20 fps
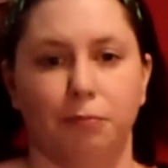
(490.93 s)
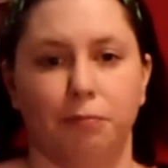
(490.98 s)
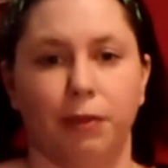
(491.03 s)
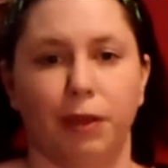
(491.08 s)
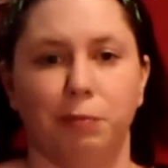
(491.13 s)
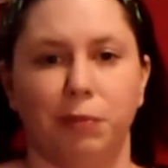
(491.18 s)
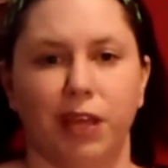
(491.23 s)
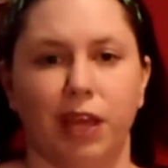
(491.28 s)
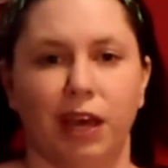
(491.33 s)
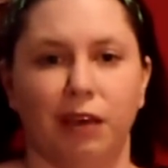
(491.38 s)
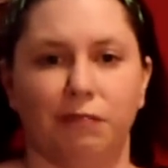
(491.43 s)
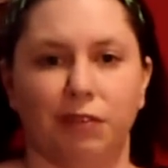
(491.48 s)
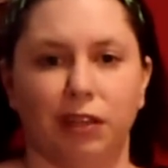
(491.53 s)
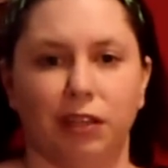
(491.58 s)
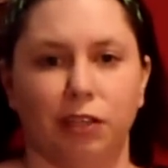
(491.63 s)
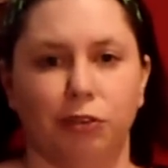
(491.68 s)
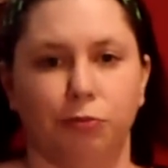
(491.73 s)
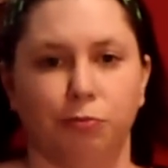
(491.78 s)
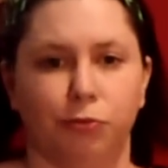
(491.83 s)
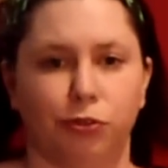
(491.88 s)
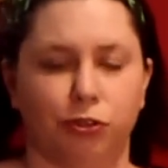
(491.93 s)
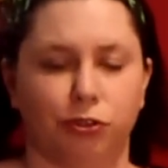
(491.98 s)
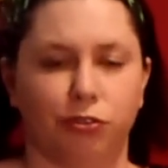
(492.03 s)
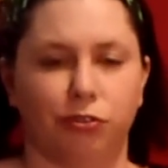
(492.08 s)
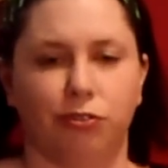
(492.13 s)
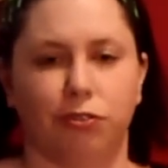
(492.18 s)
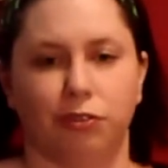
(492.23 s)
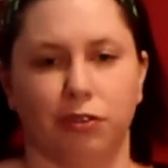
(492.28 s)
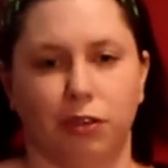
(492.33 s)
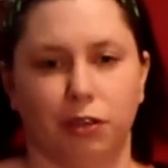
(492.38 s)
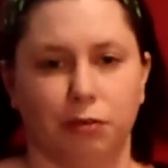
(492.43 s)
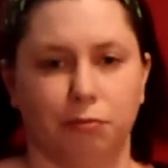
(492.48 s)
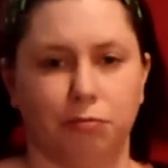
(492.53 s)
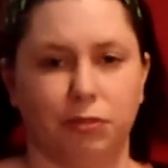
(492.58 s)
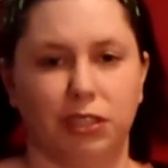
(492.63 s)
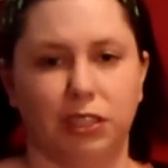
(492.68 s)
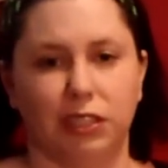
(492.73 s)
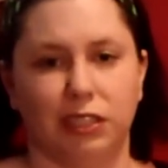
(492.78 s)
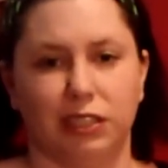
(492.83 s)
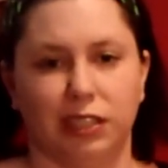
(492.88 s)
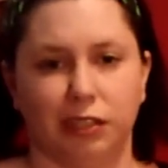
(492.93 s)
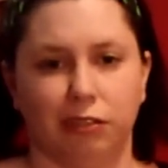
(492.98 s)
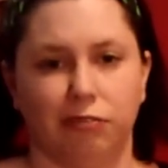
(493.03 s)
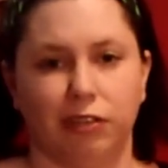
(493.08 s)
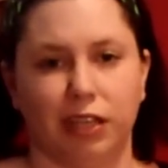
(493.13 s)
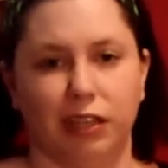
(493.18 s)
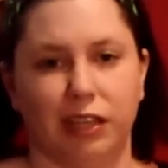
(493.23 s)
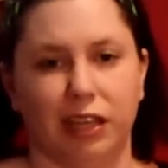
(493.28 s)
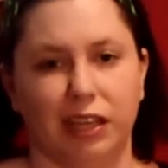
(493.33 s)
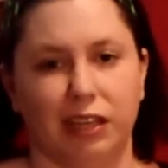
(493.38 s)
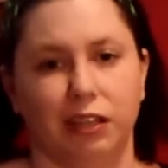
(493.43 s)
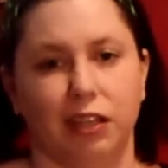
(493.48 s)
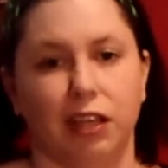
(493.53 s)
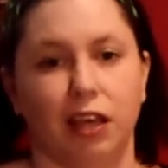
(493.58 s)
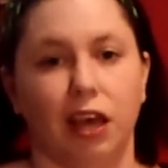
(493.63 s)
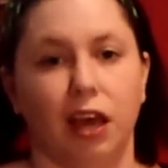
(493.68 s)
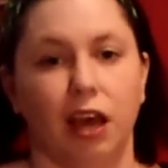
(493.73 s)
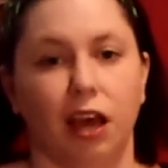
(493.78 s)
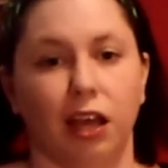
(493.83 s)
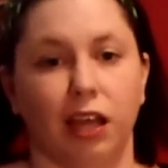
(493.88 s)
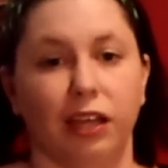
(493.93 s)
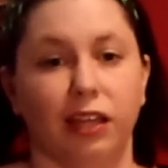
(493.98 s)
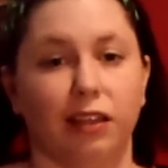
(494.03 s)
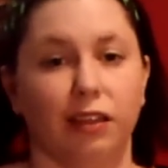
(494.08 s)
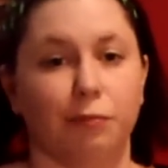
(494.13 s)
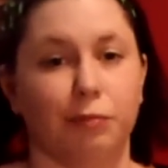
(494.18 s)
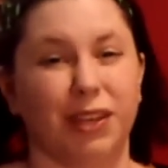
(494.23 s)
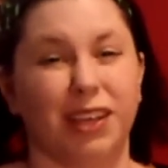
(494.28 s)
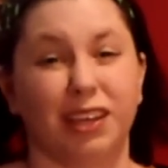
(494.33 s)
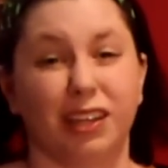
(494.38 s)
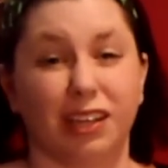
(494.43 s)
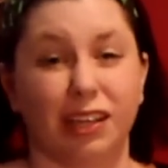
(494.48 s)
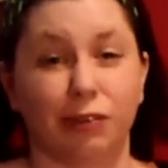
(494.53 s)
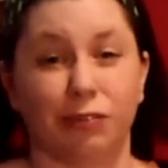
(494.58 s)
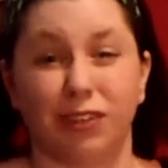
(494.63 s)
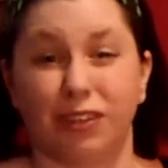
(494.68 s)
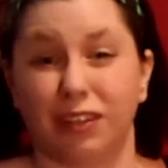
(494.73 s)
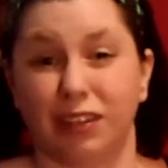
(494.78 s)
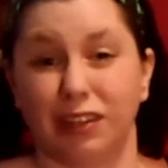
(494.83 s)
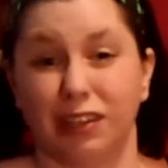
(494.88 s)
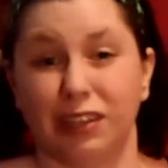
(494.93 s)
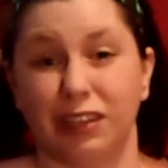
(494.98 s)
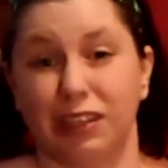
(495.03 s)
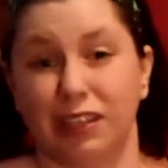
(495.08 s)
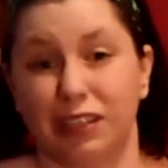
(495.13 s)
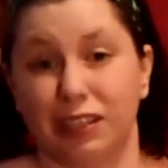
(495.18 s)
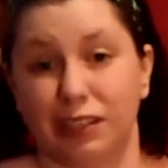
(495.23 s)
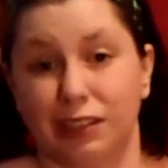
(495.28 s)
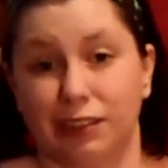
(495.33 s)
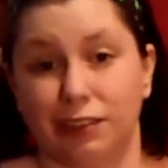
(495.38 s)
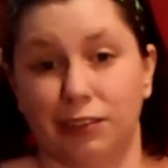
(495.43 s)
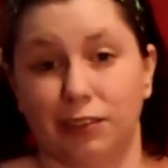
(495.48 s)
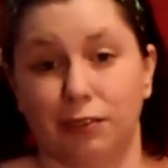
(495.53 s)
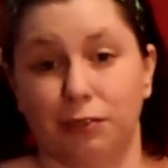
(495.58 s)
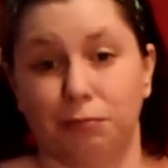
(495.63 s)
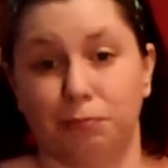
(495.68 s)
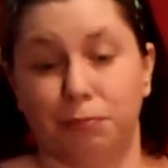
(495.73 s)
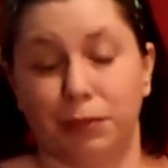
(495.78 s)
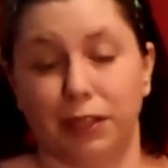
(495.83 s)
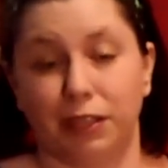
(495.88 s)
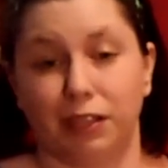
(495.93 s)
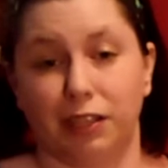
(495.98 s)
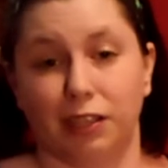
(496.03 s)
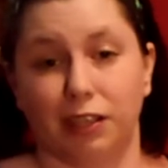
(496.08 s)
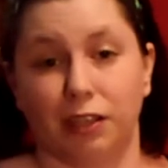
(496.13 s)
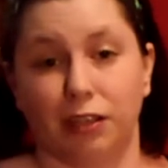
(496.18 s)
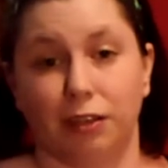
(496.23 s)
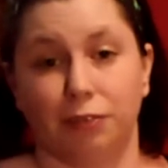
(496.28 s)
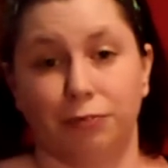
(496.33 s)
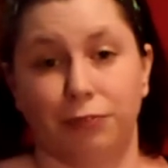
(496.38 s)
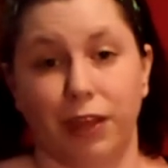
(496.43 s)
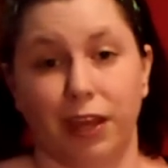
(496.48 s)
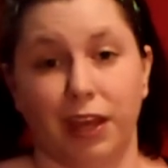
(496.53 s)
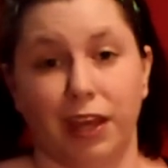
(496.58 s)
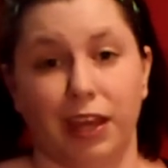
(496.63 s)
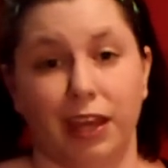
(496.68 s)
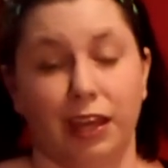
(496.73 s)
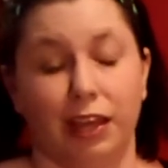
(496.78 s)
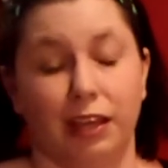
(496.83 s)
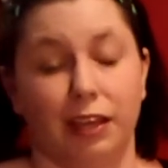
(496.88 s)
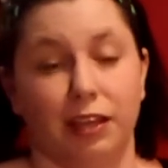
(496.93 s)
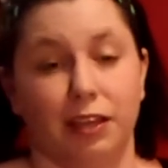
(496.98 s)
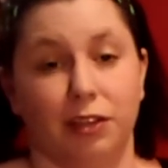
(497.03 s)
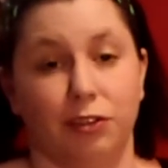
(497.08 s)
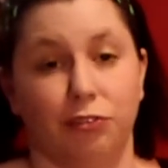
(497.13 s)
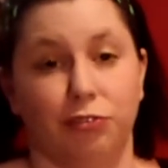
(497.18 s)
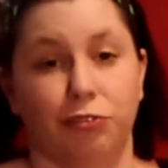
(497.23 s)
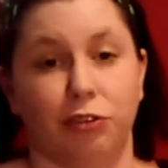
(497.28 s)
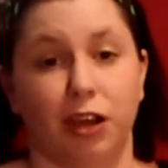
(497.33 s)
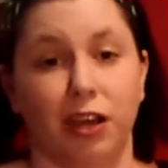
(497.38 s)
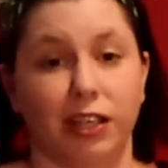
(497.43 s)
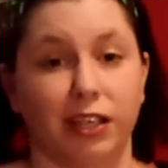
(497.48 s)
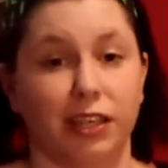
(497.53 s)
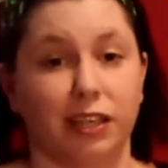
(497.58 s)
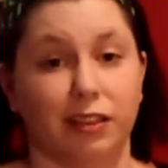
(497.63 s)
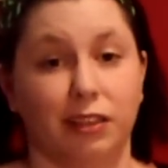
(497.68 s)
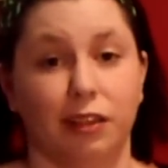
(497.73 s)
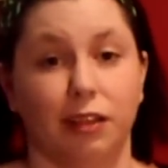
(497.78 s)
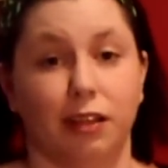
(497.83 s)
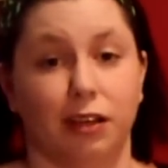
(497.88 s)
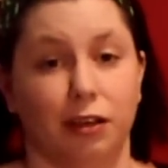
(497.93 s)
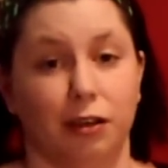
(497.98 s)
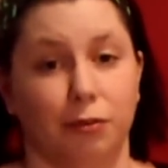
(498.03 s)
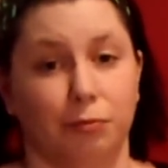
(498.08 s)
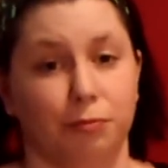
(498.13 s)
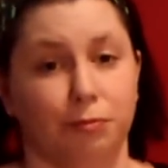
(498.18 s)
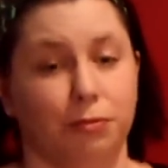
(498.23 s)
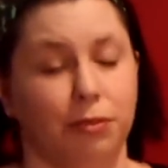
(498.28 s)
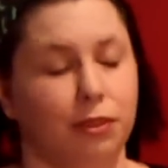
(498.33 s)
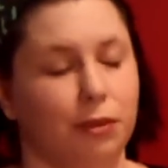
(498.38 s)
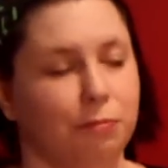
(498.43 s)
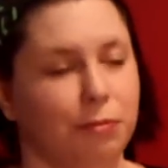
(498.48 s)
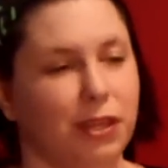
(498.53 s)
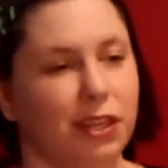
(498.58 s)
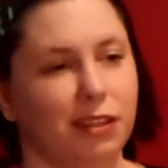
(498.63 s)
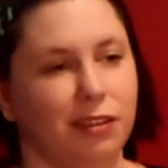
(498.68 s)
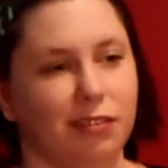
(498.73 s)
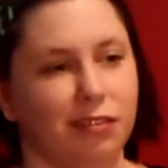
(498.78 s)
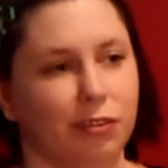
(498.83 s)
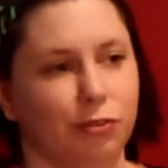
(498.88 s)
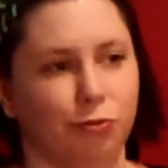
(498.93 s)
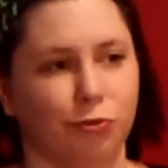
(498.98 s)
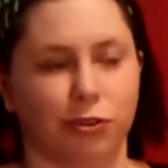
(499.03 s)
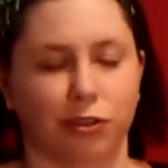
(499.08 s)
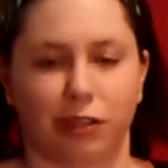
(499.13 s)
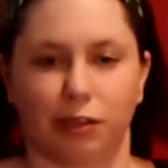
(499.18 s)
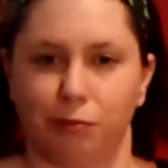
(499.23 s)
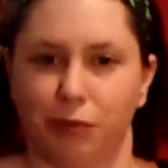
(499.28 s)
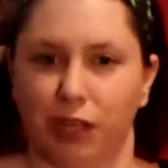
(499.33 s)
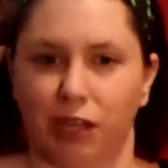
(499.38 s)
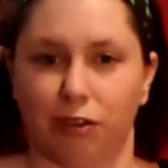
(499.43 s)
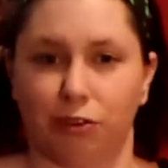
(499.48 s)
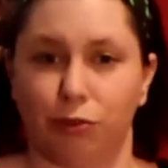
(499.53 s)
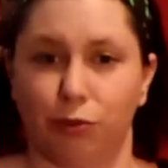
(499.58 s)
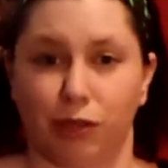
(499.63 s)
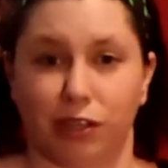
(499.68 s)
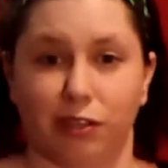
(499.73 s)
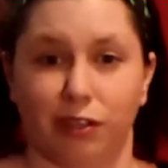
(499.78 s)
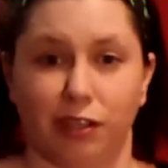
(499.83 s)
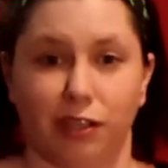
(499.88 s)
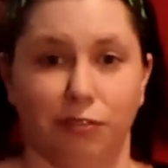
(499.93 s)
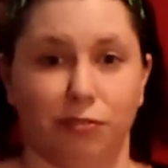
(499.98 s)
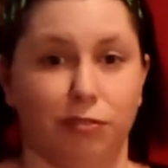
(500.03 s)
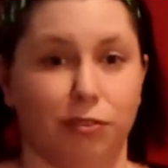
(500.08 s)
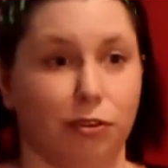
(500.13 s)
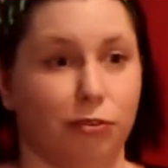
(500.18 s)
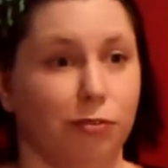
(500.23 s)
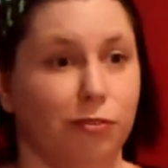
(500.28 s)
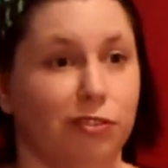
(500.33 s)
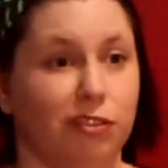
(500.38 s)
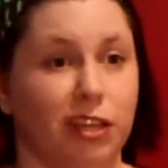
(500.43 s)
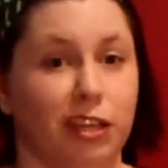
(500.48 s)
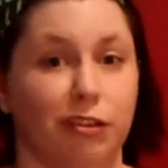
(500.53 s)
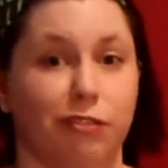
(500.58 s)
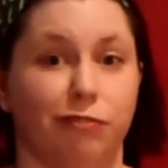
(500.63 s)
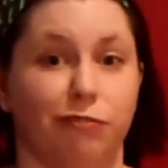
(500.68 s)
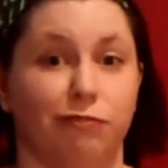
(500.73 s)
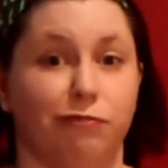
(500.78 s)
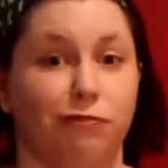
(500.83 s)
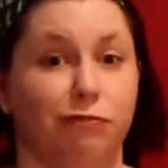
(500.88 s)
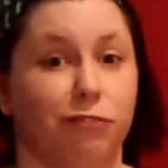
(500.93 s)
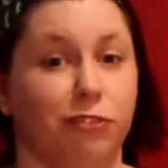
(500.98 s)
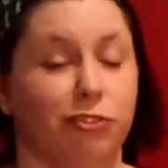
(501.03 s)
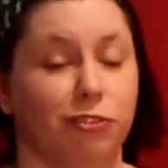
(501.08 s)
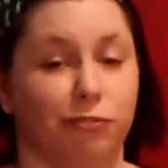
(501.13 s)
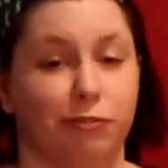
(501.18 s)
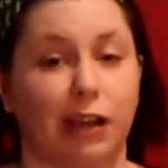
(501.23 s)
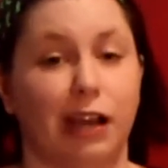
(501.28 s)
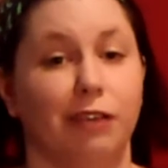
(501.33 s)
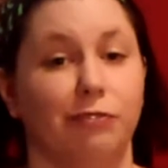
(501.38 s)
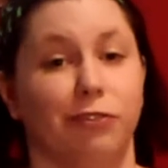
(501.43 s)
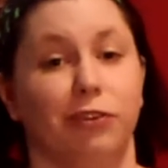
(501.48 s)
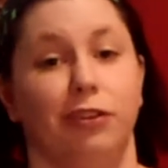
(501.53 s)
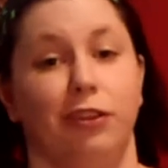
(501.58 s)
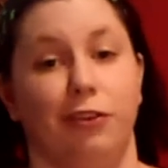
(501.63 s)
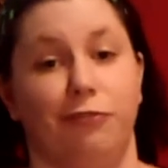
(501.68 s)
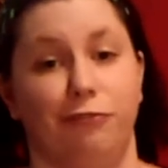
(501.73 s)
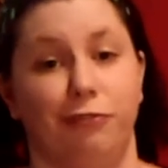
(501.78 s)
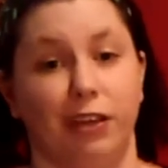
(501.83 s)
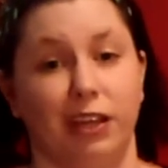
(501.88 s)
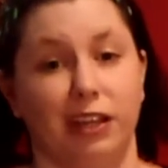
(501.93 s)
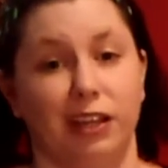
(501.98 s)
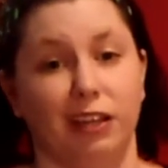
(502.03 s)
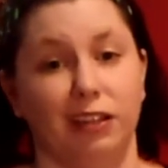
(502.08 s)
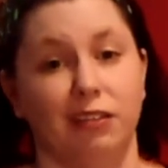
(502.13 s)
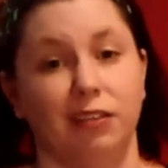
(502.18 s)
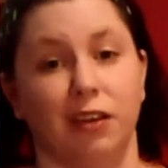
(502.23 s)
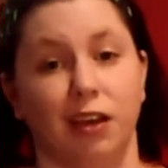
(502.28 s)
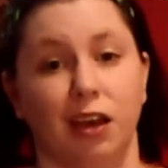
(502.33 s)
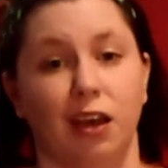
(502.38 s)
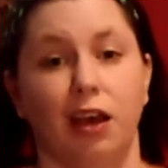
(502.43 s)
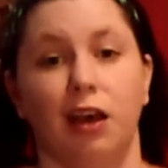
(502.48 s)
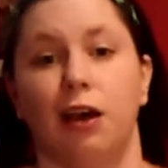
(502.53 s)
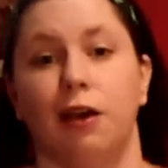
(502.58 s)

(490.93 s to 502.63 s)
Maybe have a little more detail around that. In the beginning, it was a little bit of a try and get the pizzas weren't coming out quick enough, so it was like survival of the fittest.